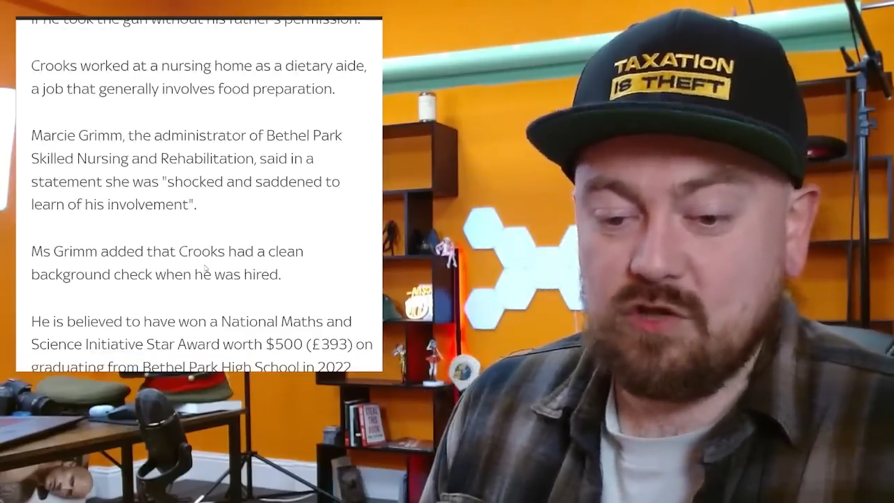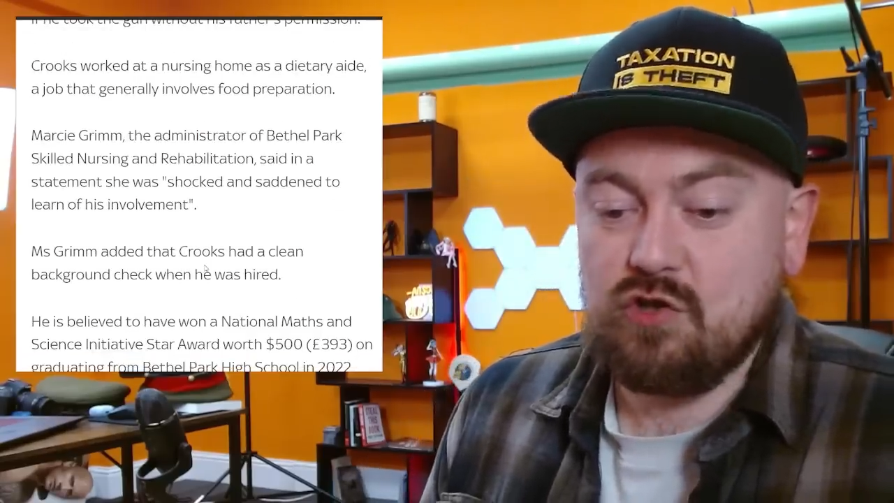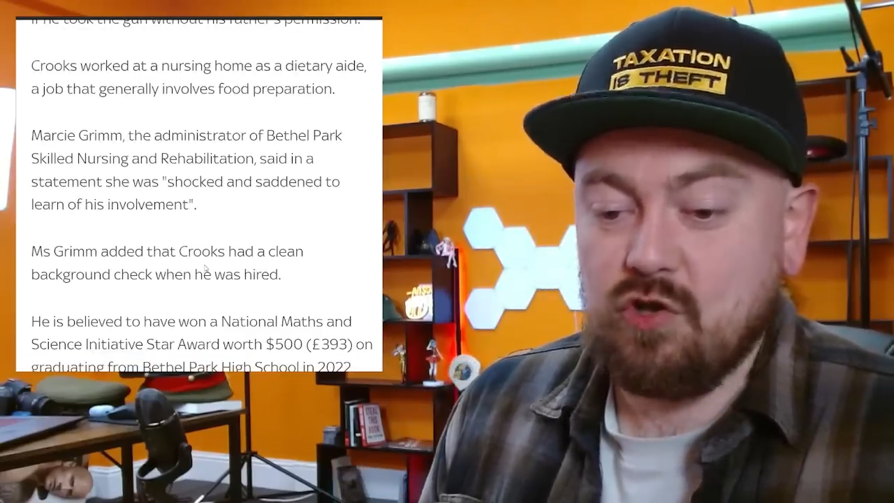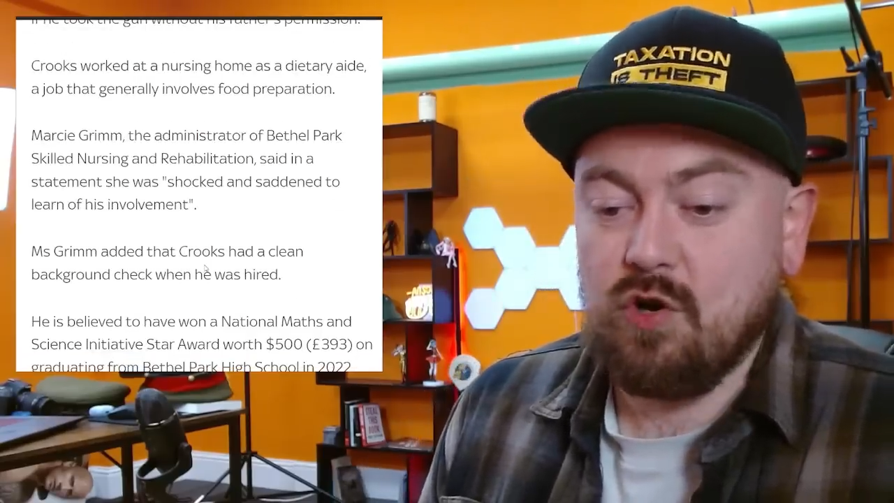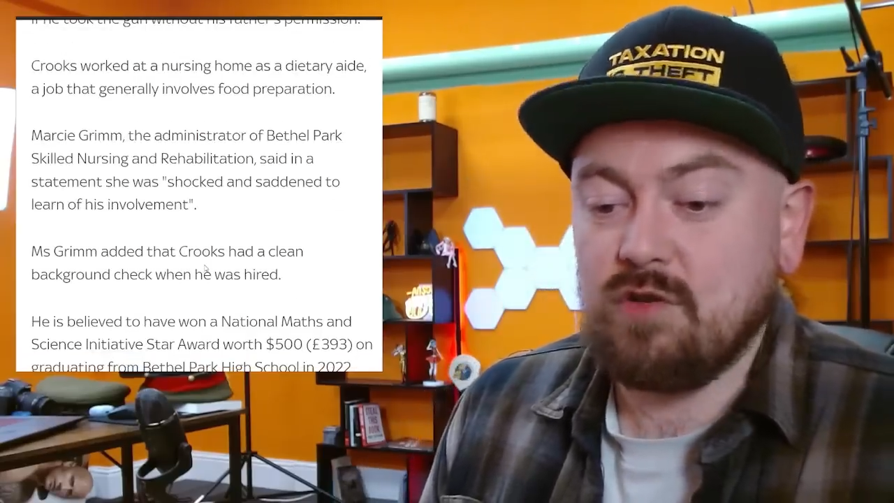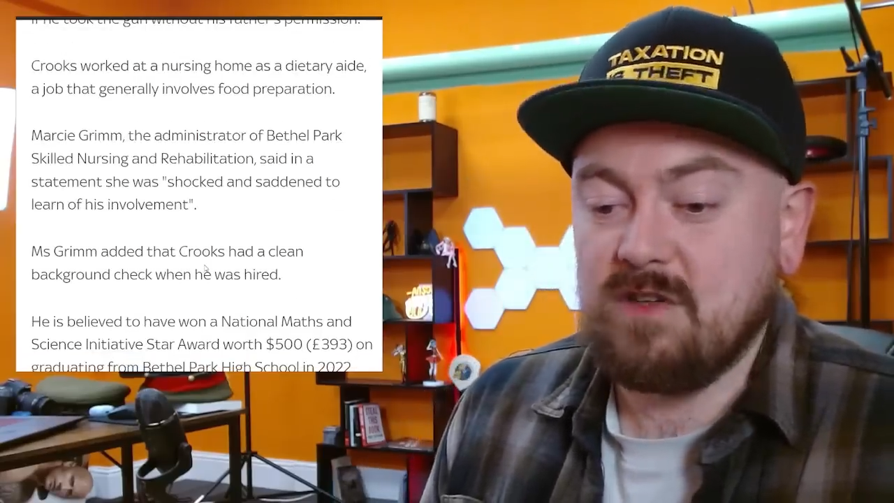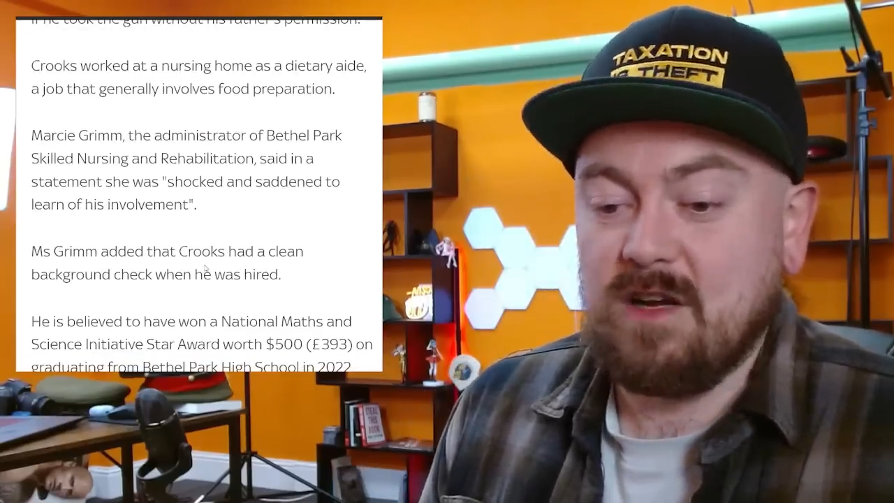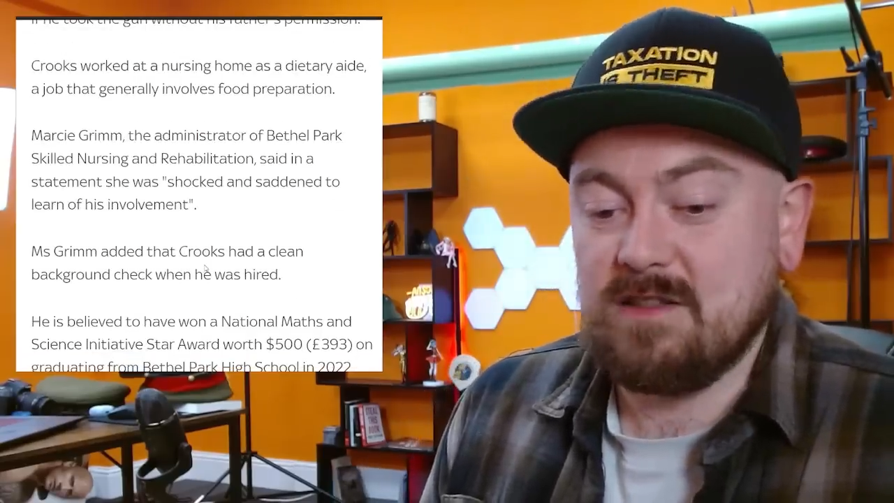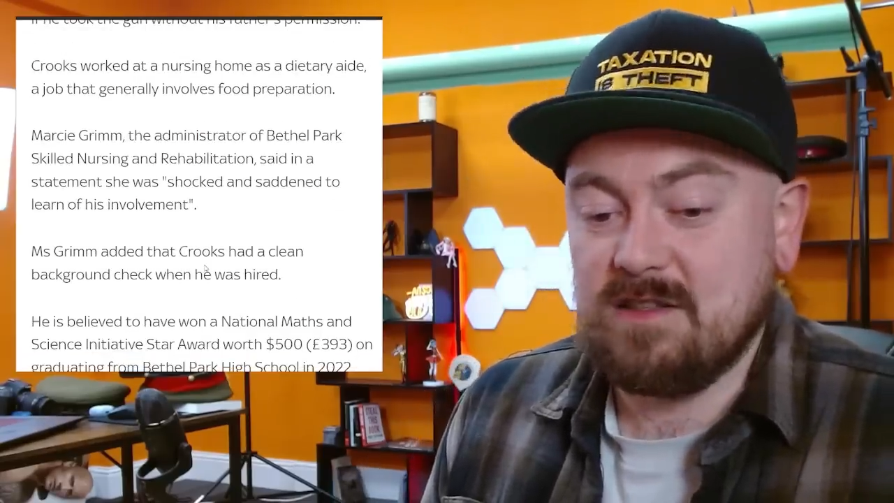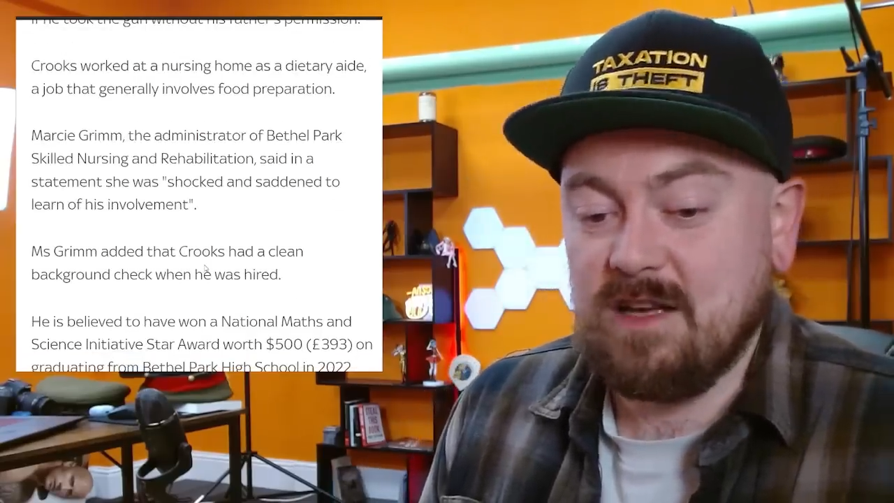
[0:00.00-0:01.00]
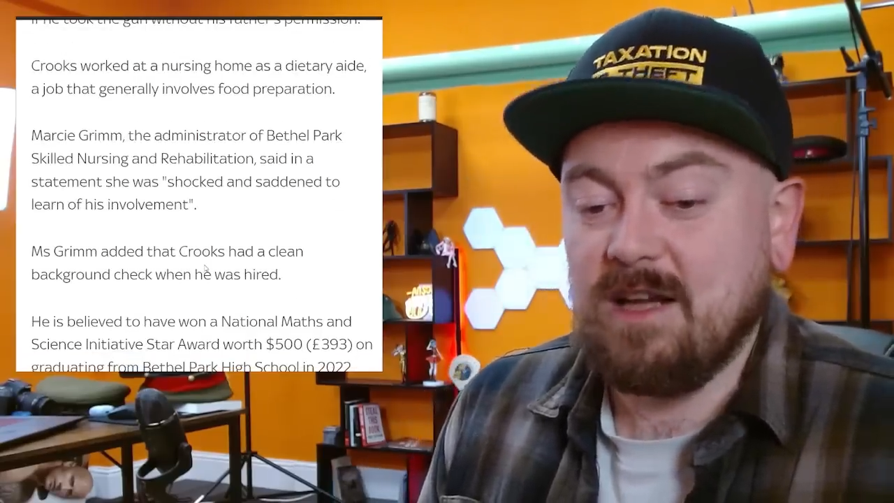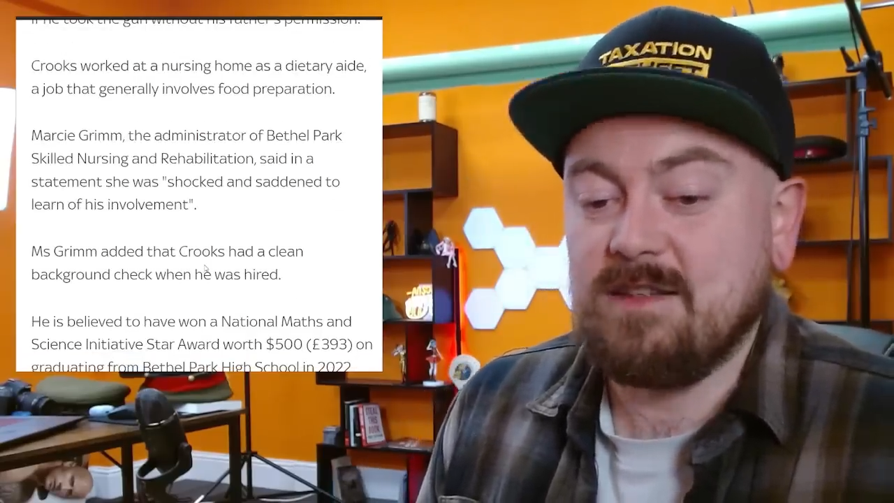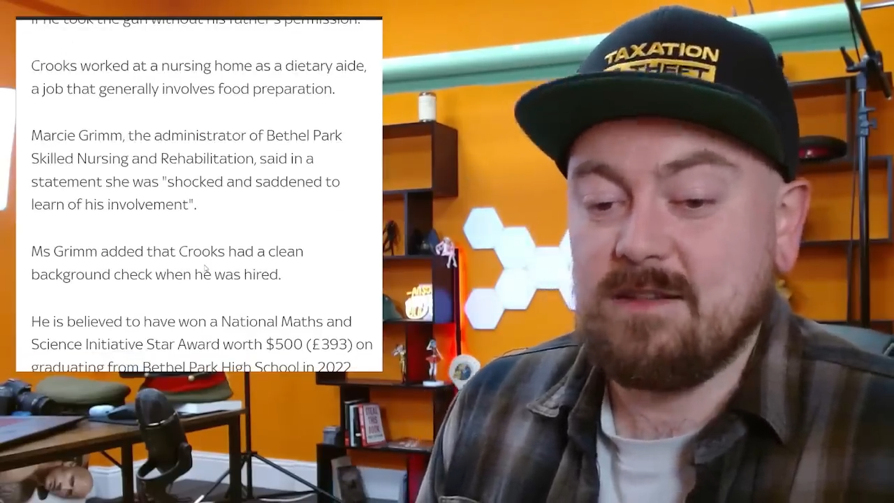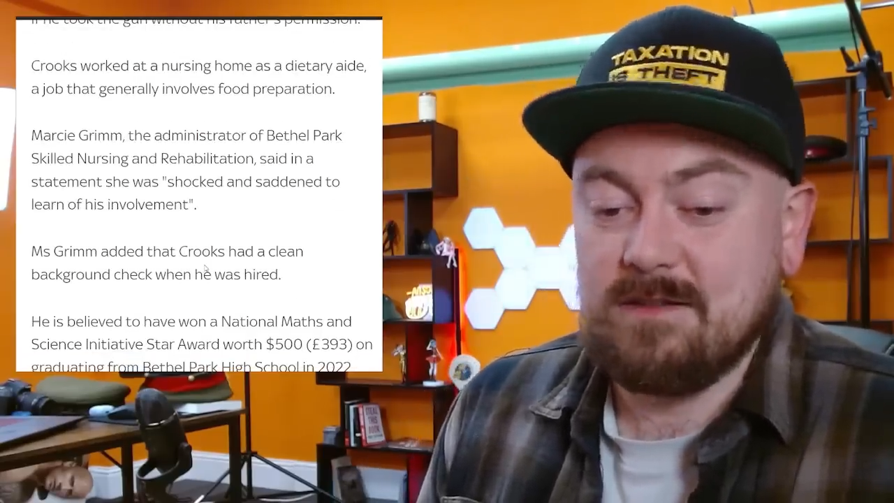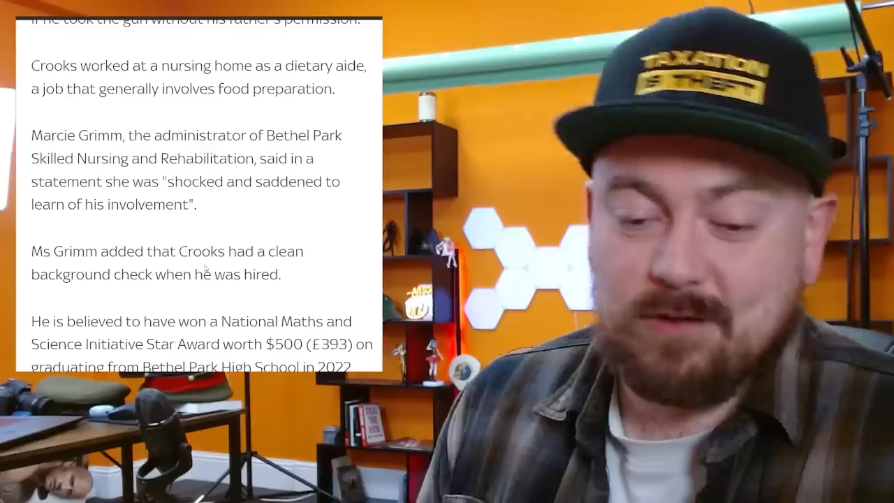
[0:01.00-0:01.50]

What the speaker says: shocked and saddened